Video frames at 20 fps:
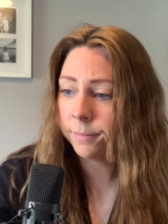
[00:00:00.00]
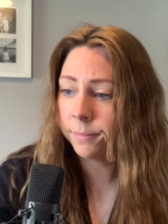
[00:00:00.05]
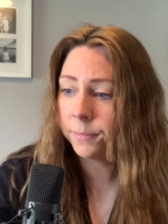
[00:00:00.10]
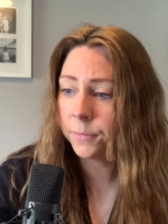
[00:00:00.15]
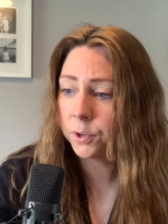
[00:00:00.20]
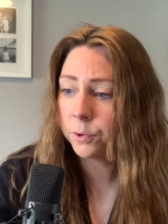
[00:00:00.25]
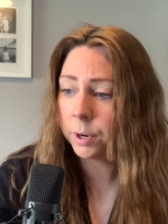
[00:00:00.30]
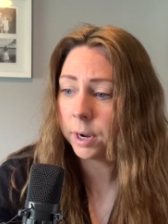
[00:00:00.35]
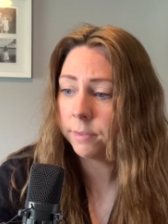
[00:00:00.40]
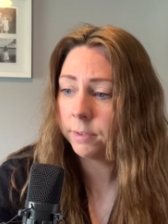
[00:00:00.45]

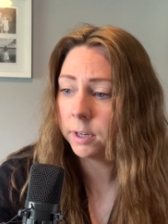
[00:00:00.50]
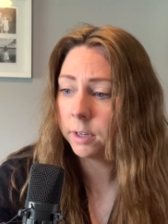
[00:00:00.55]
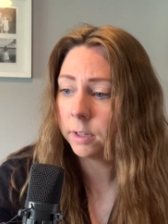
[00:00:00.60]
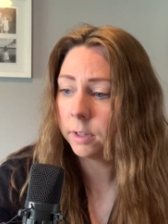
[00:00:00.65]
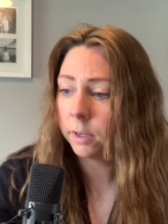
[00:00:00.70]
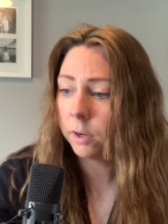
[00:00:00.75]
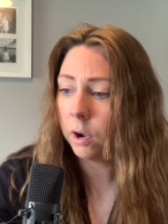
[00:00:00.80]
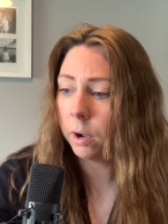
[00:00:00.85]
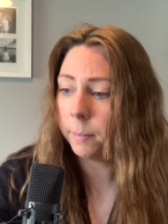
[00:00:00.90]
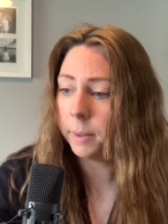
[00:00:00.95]
Should we have a look at
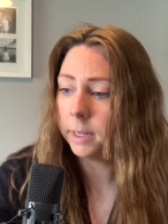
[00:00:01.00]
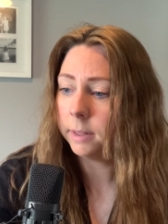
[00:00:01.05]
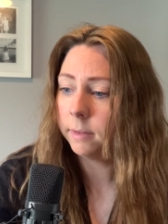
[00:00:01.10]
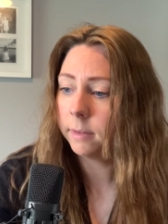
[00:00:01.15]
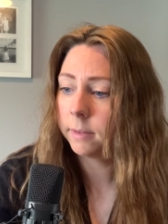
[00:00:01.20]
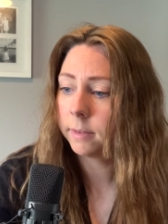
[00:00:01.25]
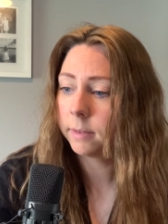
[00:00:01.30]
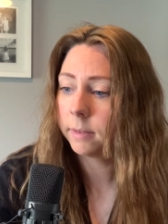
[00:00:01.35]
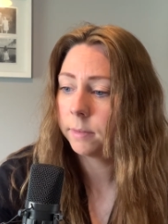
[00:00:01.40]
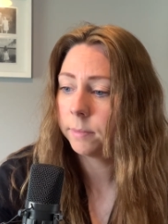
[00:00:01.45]
the
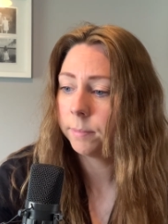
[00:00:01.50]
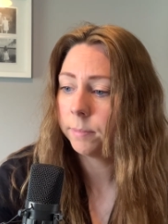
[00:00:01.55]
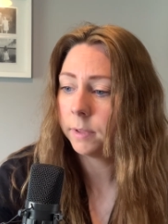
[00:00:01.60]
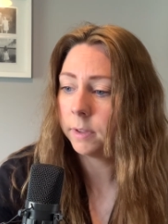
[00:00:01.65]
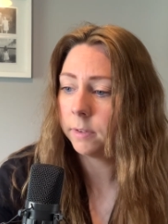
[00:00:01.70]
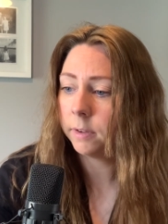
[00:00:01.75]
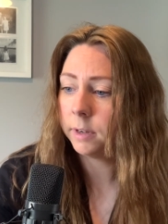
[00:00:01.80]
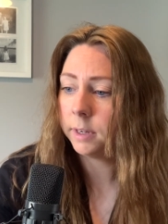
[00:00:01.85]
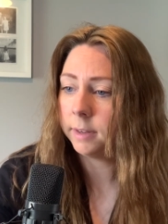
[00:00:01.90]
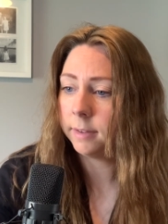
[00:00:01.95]
comments?
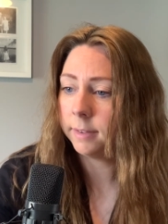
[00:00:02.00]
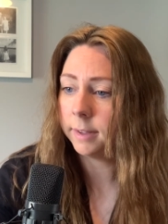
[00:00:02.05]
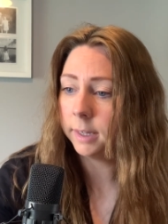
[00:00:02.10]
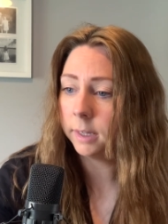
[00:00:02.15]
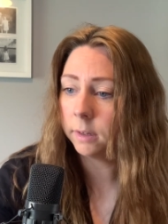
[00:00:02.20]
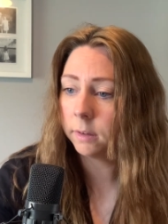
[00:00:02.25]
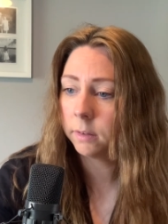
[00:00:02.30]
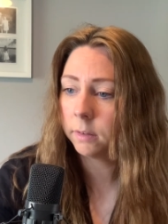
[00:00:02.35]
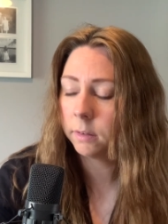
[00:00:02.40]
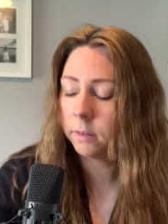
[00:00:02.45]
There's only
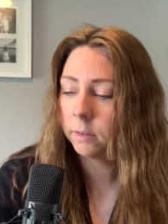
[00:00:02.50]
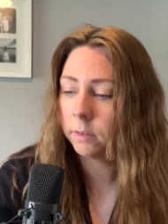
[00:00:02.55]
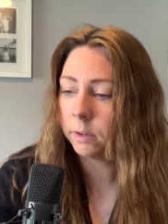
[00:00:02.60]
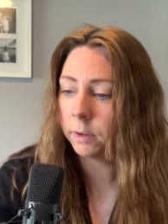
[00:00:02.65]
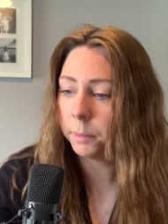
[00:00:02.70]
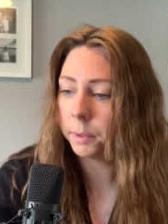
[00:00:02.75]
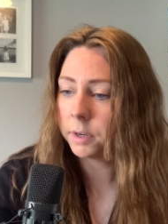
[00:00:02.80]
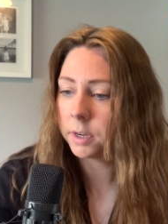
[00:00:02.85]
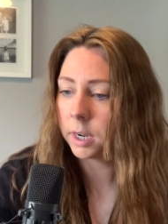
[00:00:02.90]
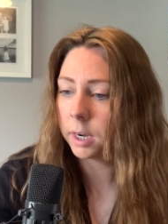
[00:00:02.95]
six, so
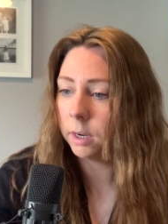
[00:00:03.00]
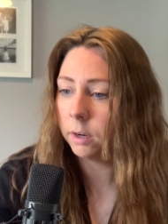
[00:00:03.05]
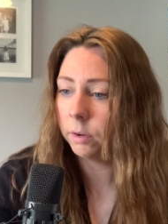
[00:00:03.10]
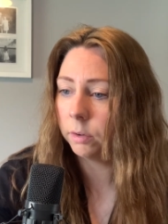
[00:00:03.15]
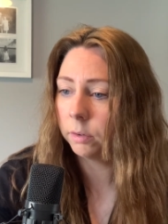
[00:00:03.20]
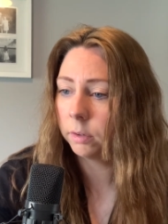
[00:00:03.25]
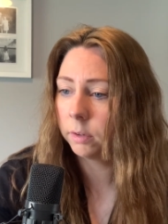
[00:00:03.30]
it won't take long